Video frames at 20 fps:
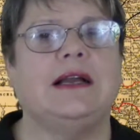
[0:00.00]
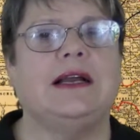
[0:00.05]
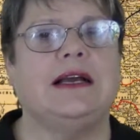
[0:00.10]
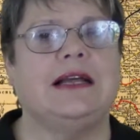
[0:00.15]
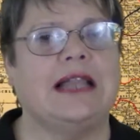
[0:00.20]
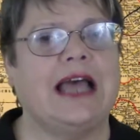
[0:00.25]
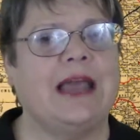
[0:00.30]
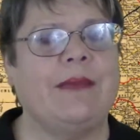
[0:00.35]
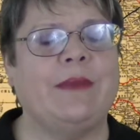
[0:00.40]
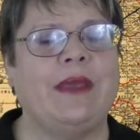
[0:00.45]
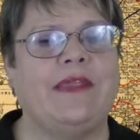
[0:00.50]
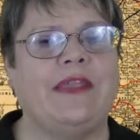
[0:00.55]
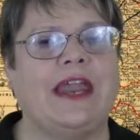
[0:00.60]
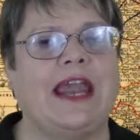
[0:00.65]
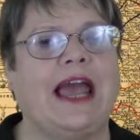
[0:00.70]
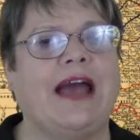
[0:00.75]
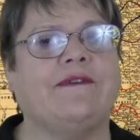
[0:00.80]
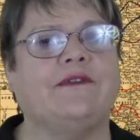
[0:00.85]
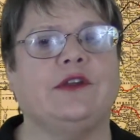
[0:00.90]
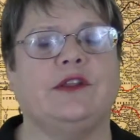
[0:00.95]
claiming that
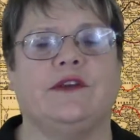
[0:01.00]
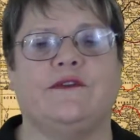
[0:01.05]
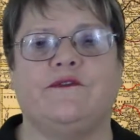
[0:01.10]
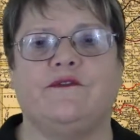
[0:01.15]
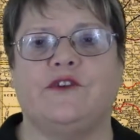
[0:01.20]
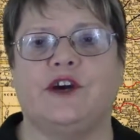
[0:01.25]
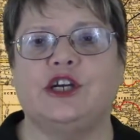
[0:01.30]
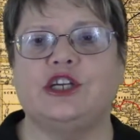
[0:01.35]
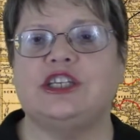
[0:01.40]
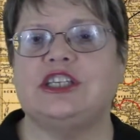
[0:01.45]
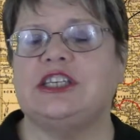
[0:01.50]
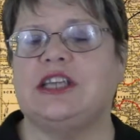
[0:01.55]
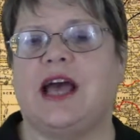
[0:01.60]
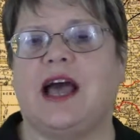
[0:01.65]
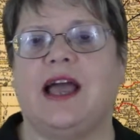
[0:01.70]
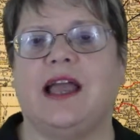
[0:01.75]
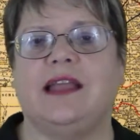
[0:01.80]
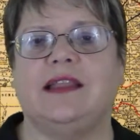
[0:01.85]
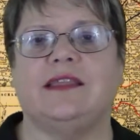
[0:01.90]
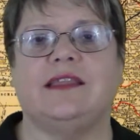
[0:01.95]
after the first
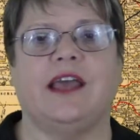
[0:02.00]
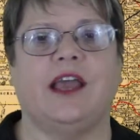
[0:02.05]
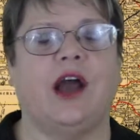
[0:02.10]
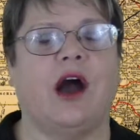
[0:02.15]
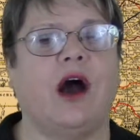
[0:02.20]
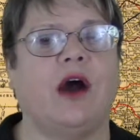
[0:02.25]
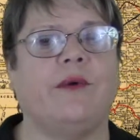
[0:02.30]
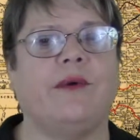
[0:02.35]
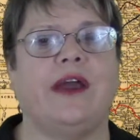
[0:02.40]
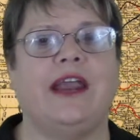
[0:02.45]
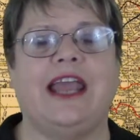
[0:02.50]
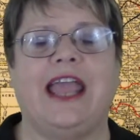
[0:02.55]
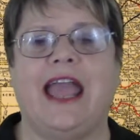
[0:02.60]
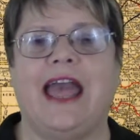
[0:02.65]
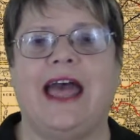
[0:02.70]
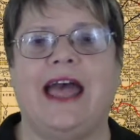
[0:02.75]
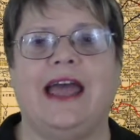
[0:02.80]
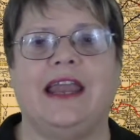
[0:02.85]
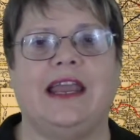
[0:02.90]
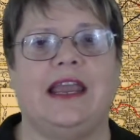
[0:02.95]
night they already
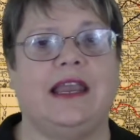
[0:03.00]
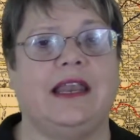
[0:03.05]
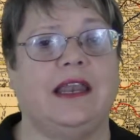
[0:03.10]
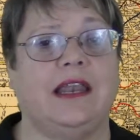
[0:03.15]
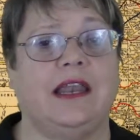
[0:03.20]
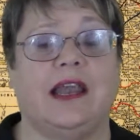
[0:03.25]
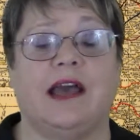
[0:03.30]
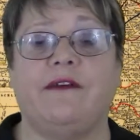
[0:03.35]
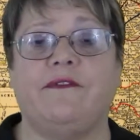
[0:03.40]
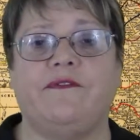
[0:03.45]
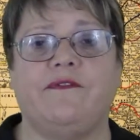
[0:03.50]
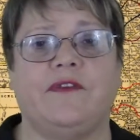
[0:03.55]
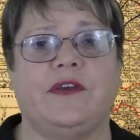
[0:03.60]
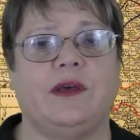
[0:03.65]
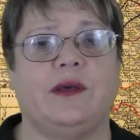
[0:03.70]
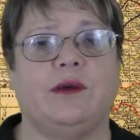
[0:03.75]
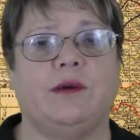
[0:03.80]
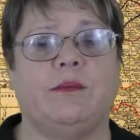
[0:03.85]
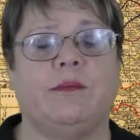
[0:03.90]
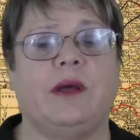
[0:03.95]
had enough
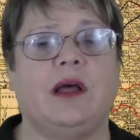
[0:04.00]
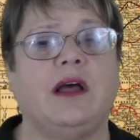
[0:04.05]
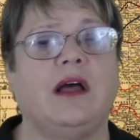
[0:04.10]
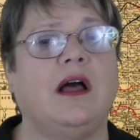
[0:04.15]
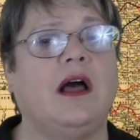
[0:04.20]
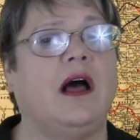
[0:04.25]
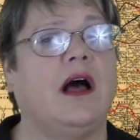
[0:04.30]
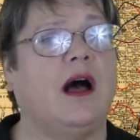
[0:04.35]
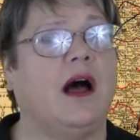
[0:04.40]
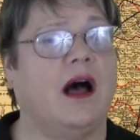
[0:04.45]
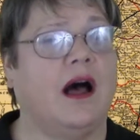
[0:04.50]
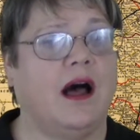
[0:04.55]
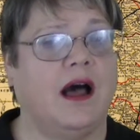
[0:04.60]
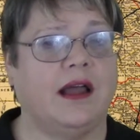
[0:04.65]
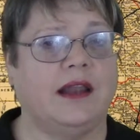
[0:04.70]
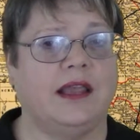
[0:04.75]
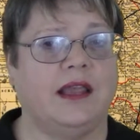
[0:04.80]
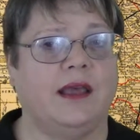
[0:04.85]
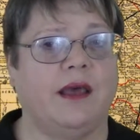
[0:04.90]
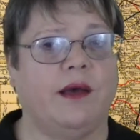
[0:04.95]
film,
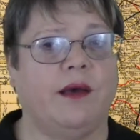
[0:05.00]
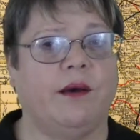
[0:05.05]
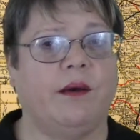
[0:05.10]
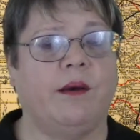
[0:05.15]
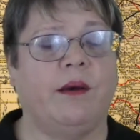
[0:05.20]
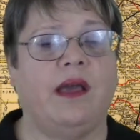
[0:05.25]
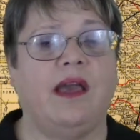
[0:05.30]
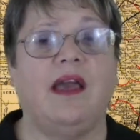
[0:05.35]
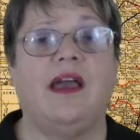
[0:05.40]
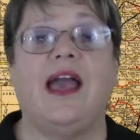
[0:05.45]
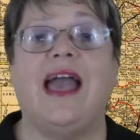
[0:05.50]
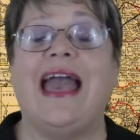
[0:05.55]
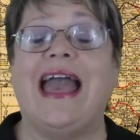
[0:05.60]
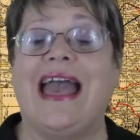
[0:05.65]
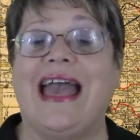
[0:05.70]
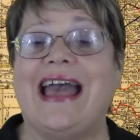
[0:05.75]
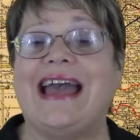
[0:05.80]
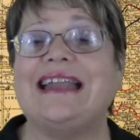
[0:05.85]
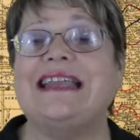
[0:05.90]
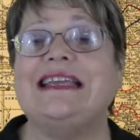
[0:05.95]
audio,
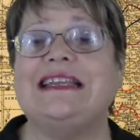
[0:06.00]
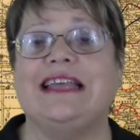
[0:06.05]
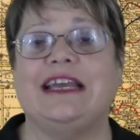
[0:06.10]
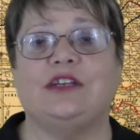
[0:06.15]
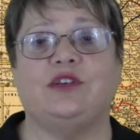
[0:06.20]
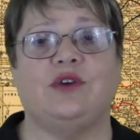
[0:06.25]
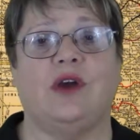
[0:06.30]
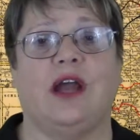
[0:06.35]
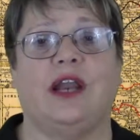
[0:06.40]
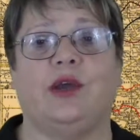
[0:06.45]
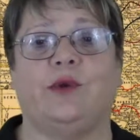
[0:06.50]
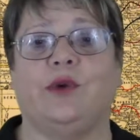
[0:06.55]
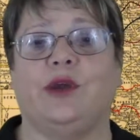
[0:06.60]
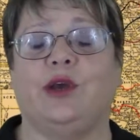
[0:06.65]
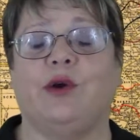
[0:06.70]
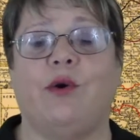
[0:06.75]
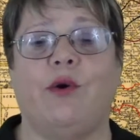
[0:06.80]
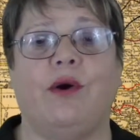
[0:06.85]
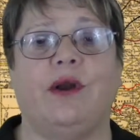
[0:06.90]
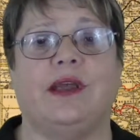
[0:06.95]
and electronic
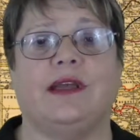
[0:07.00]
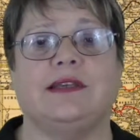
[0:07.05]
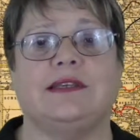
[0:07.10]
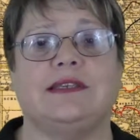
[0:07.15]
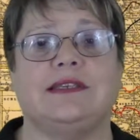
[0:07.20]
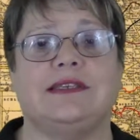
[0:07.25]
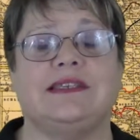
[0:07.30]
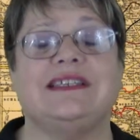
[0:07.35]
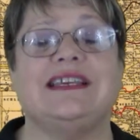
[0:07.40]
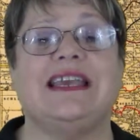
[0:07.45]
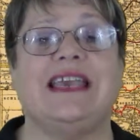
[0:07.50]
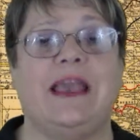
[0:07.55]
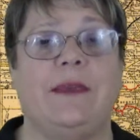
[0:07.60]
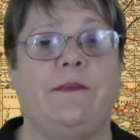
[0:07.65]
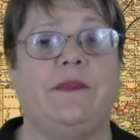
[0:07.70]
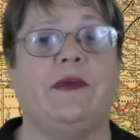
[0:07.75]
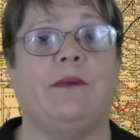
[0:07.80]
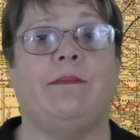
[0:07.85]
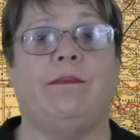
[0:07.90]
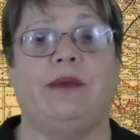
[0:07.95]
recordings to
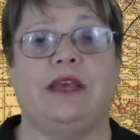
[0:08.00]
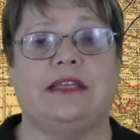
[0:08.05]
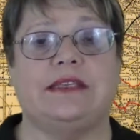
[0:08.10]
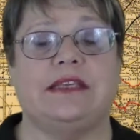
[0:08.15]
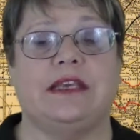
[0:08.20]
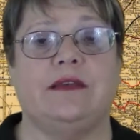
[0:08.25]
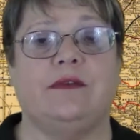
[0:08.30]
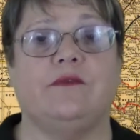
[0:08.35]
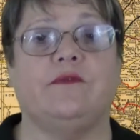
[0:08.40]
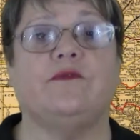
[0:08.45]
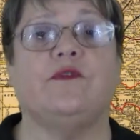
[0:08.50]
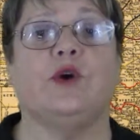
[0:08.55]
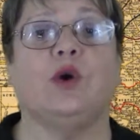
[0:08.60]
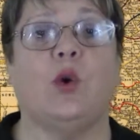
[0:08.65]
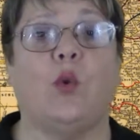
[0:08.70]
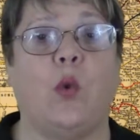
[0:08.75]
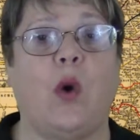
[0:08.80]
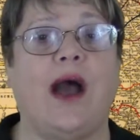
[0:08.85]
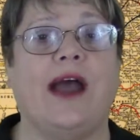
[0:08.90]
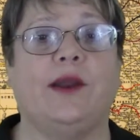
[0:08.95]
keep them busy for
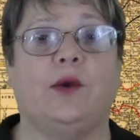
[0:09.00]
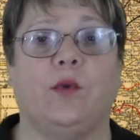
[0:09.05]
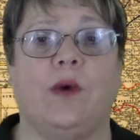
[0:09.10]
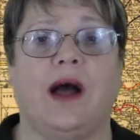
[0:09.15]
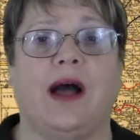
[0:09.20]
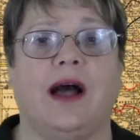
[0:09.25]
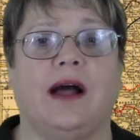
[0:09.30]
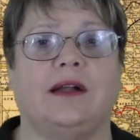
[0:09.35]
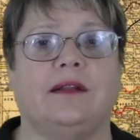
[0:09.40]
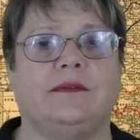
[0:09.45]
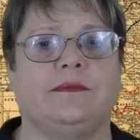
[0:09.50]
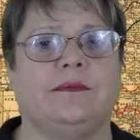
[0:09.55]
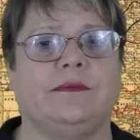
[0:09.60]
quite a while.